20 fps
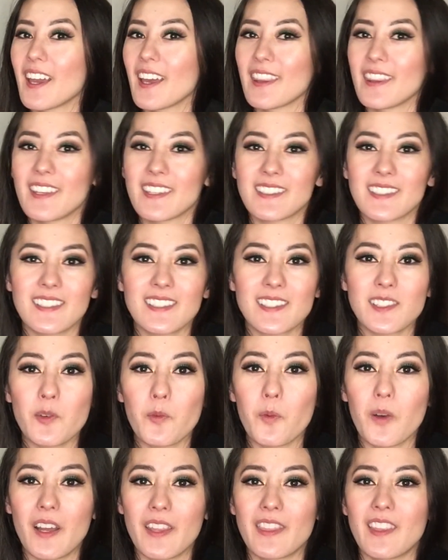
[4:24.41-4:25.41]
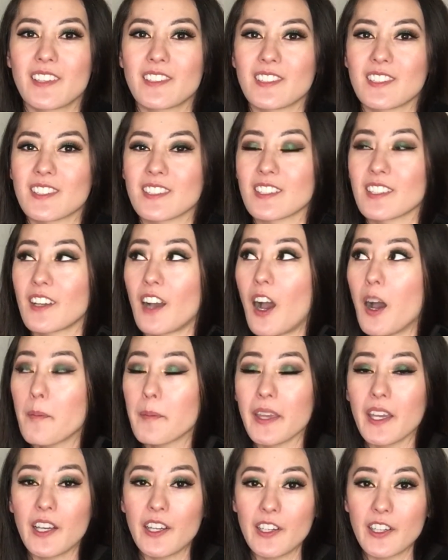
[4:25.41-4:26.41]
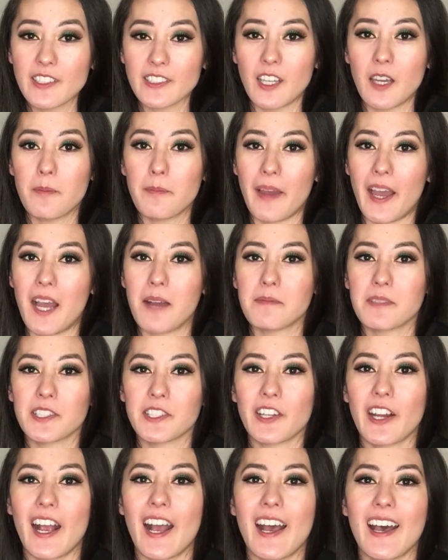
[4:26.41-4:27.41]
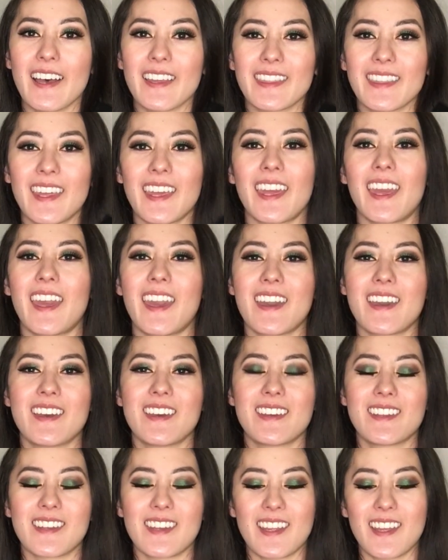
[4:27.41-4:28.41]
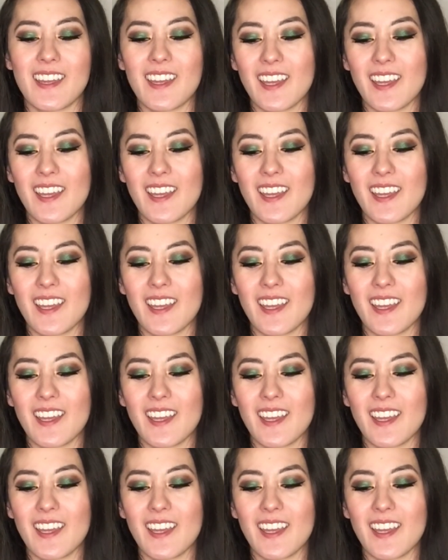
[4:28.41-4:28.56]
This is the one that just got me hooked on Pat McGrath, and